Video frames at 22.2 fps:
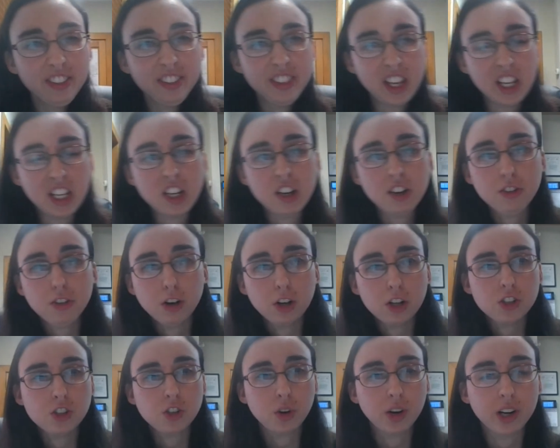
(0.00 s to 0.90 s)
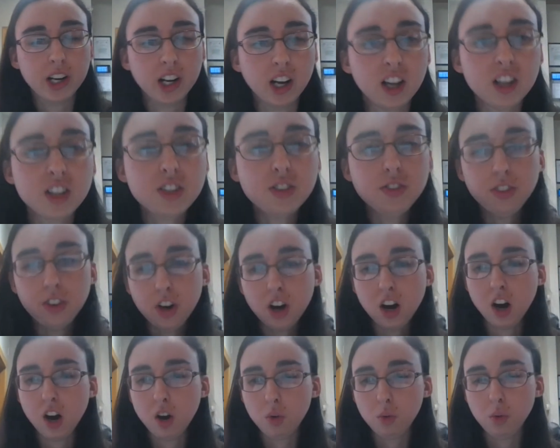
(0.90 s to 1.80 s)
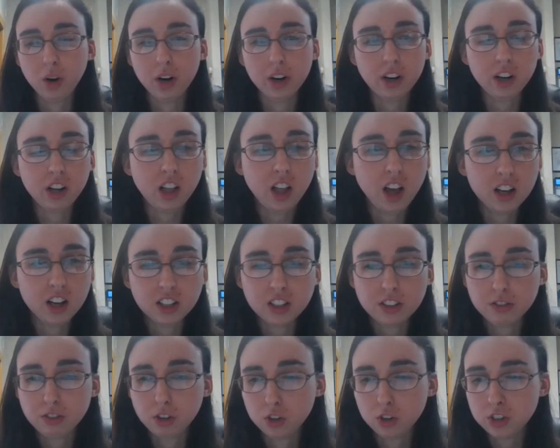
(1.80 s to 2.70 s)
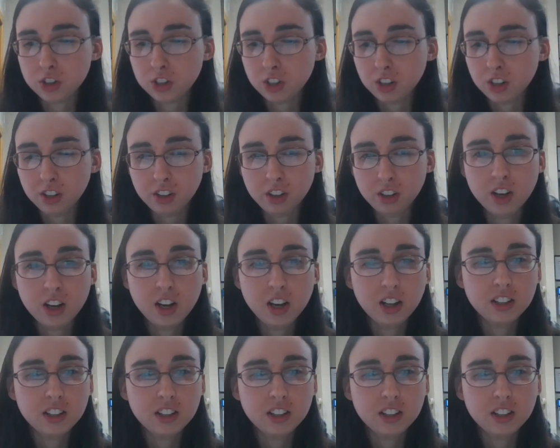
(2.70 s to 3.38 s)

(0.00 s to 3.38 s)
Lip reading: Thank you for joining us for our 1 o'clock devotional.